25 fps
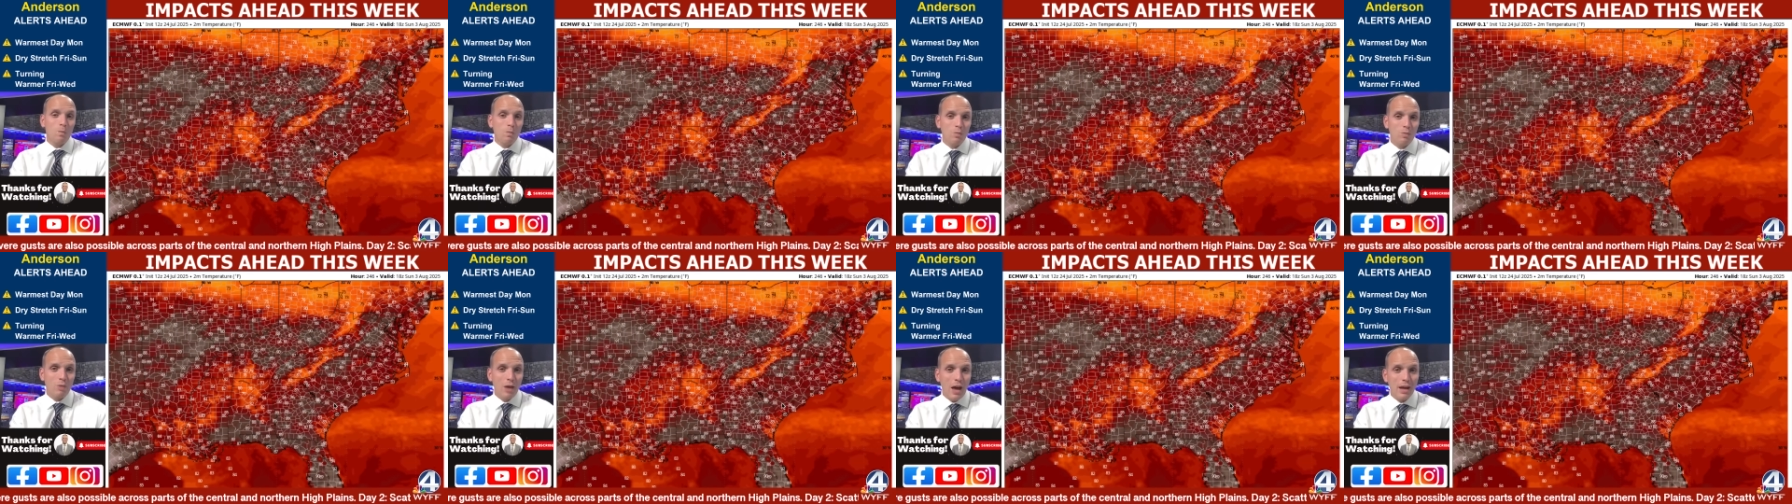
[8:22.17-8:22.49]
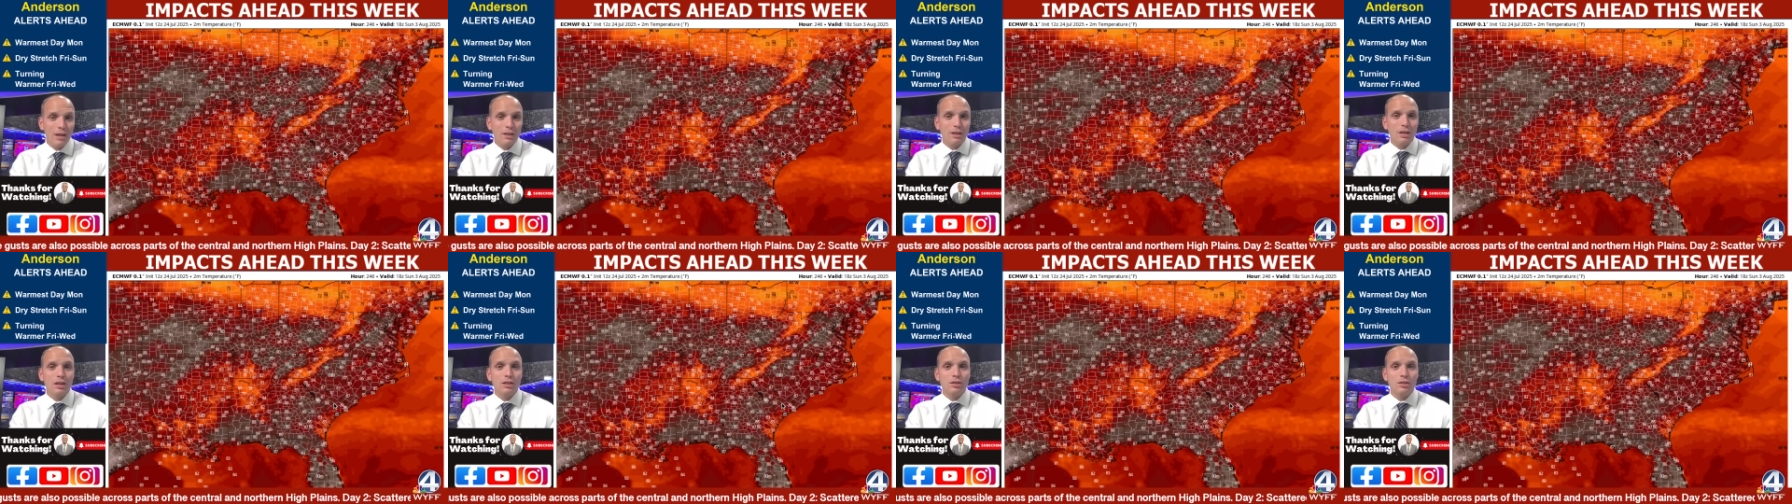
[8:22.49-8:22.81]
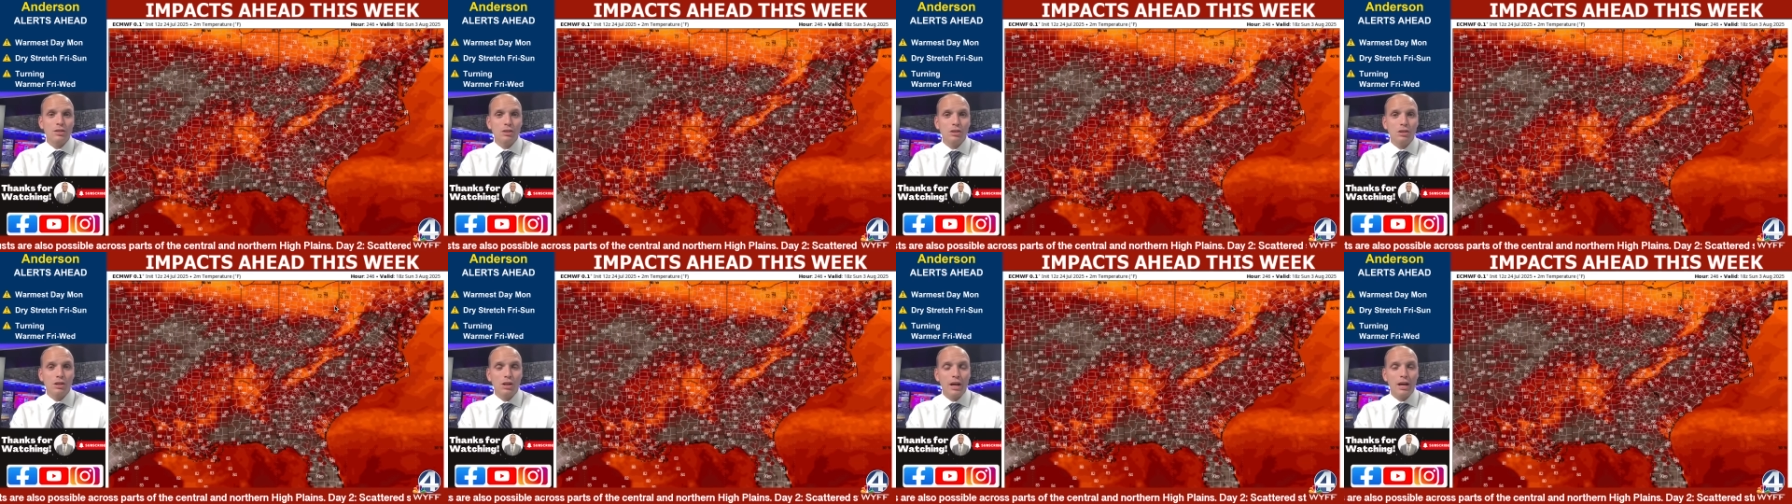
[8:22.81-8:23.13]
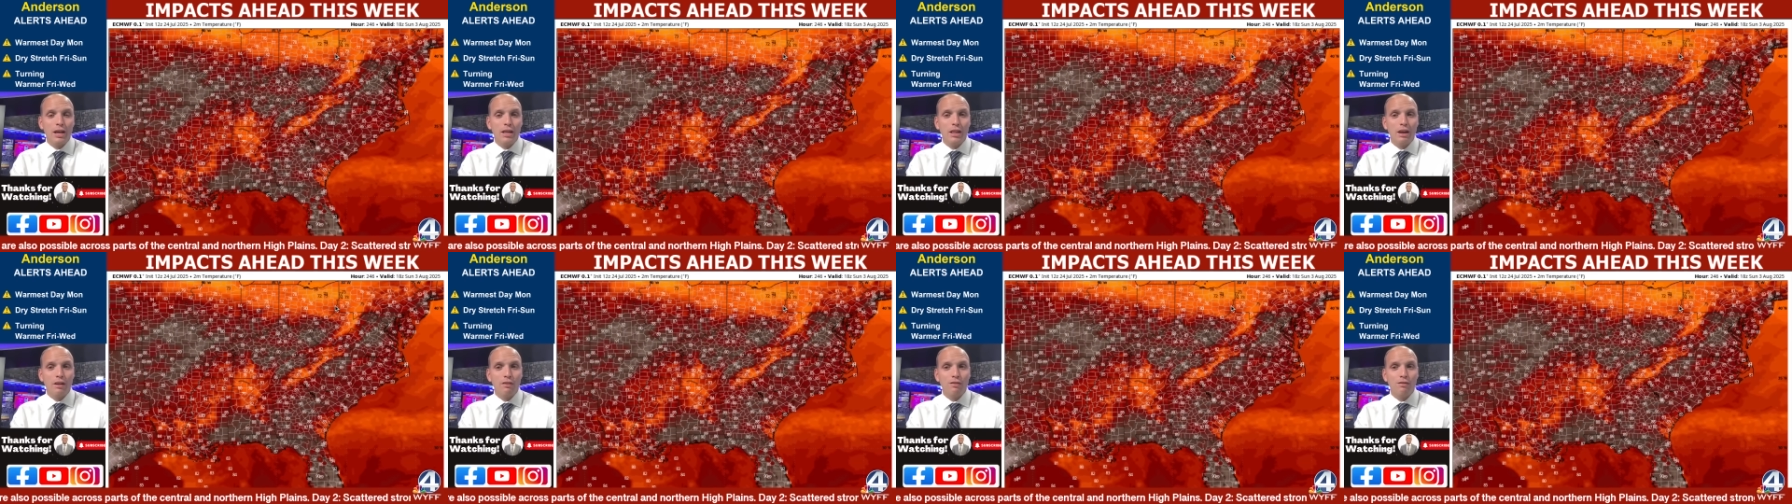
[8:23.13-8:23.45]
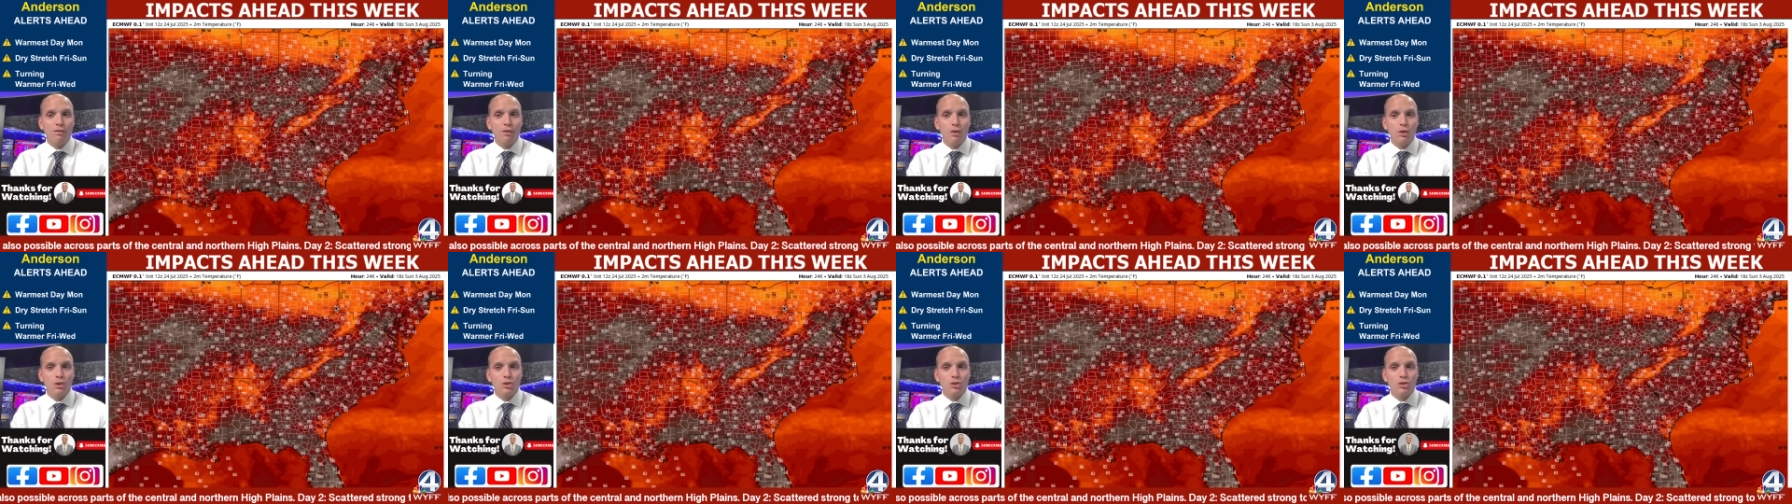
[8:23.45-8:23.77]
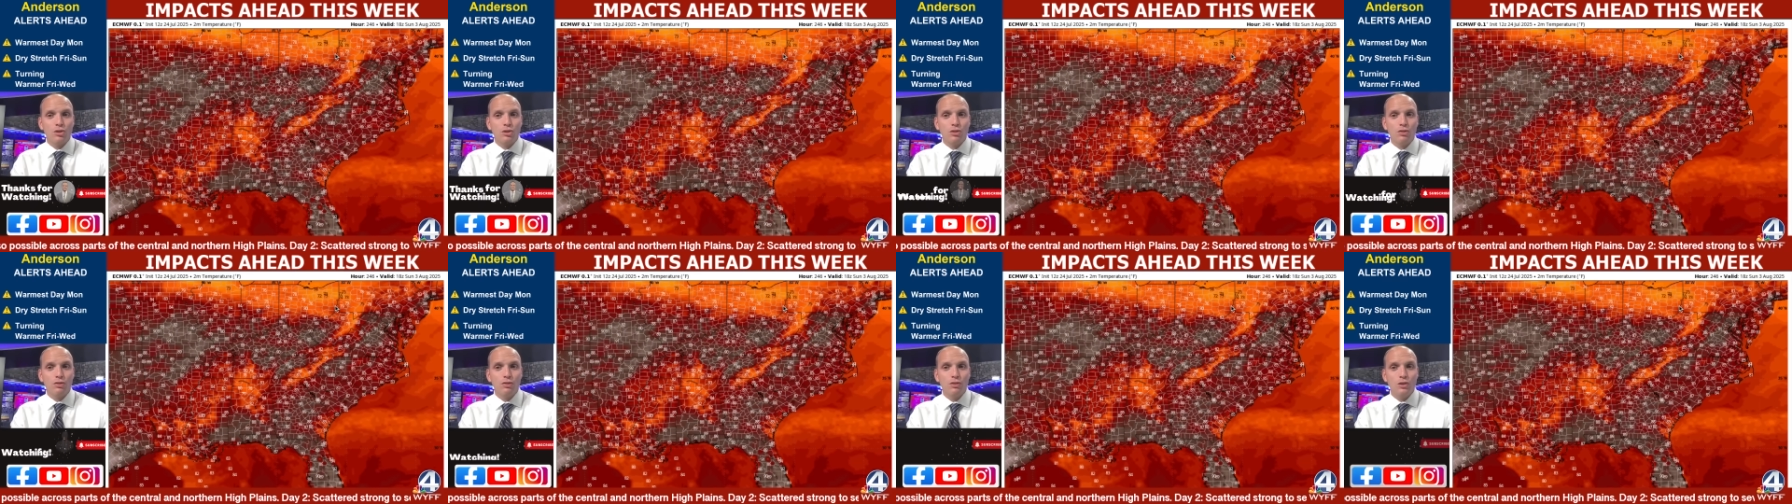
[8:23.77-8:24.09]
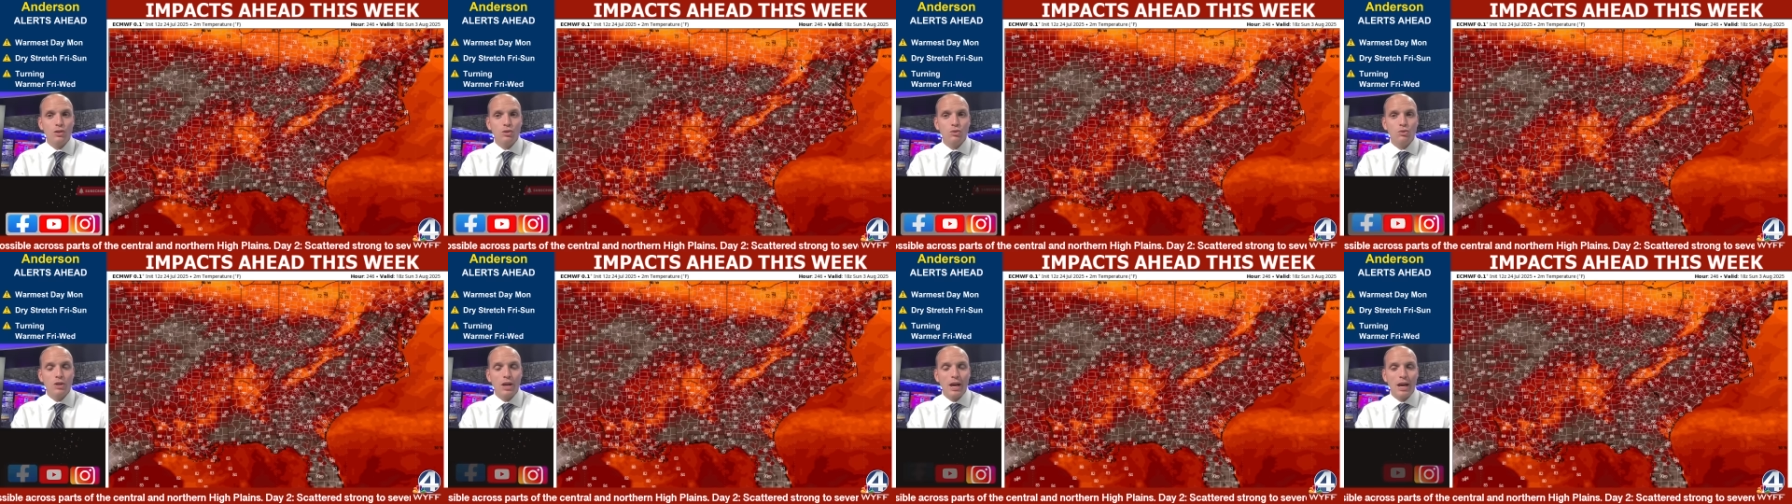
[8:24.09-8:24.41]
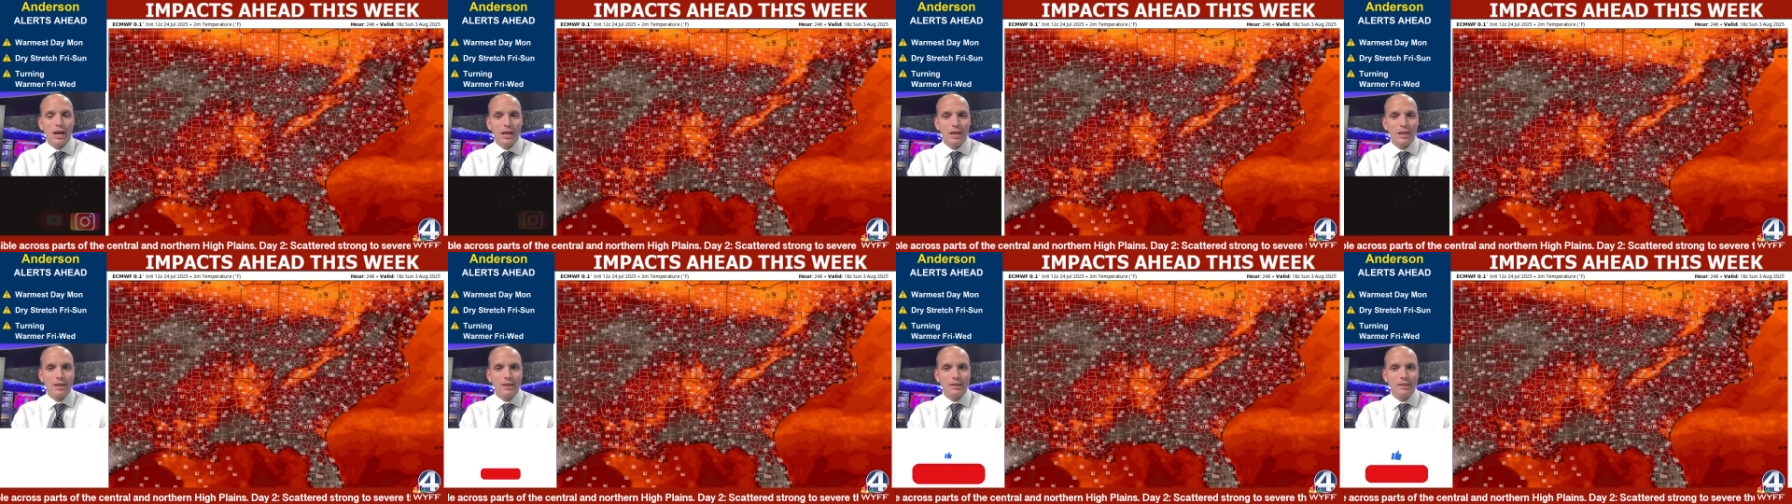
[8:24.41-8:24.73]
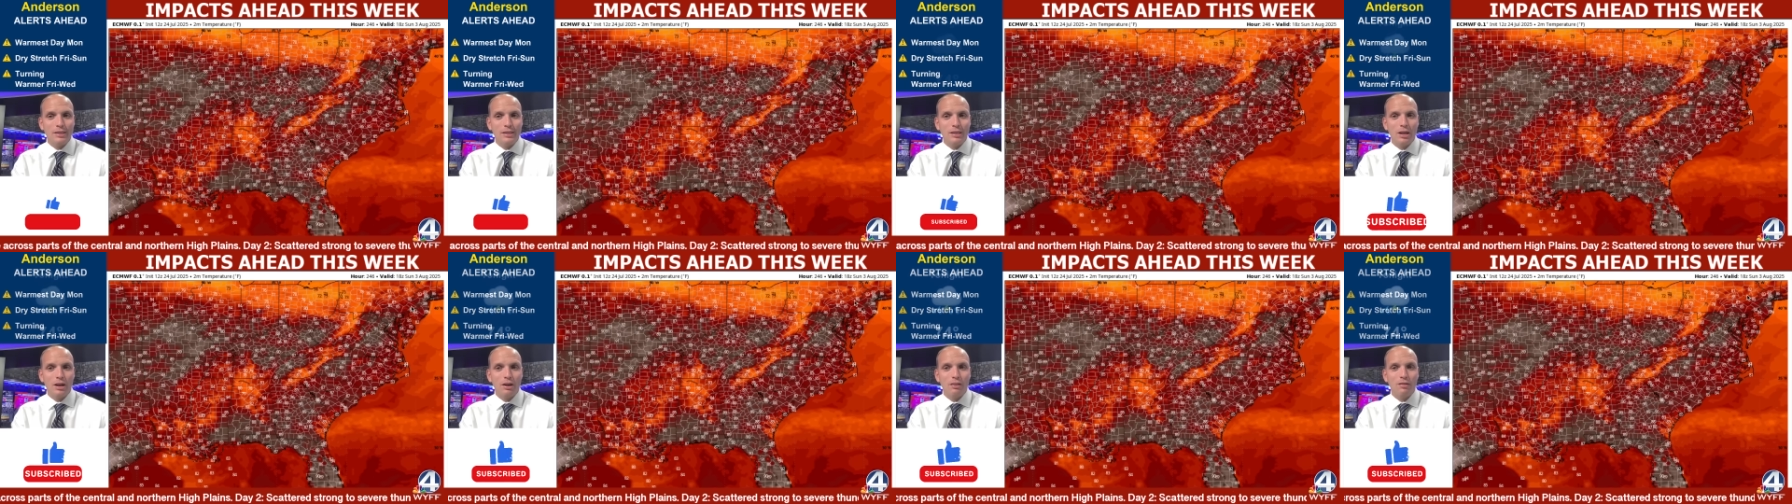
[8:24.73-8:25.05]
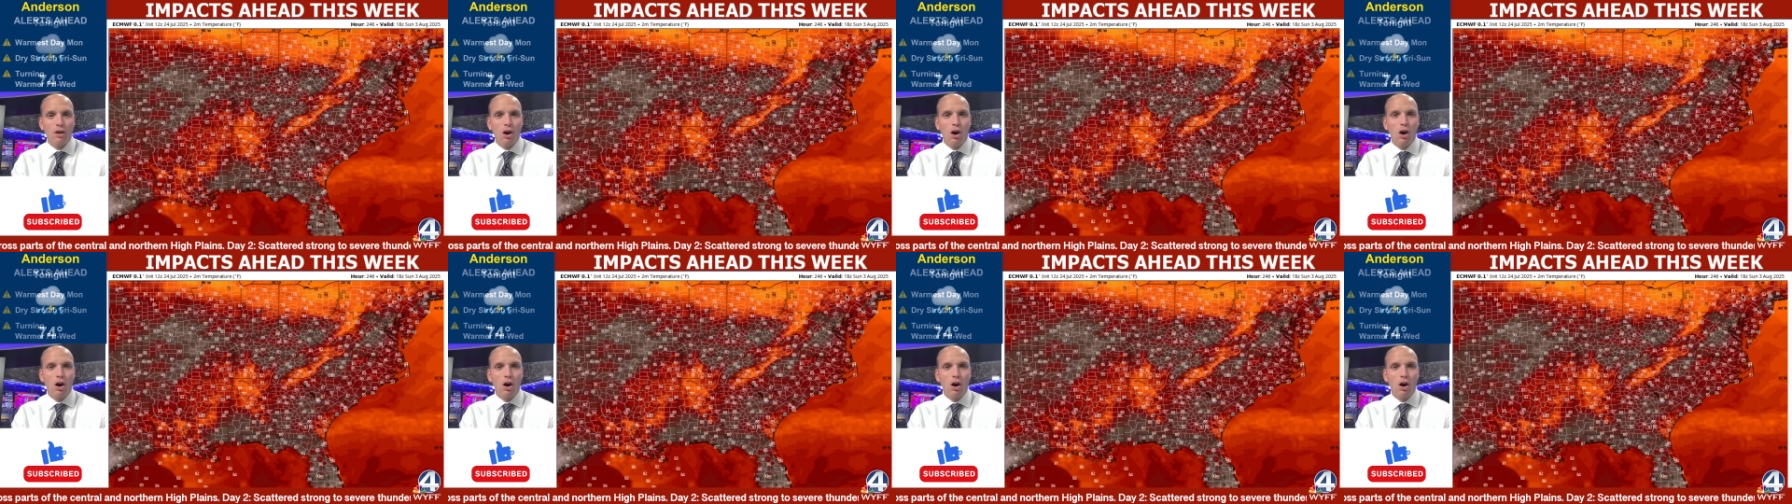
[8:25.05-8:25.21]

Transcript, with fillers: That does look like that first few days of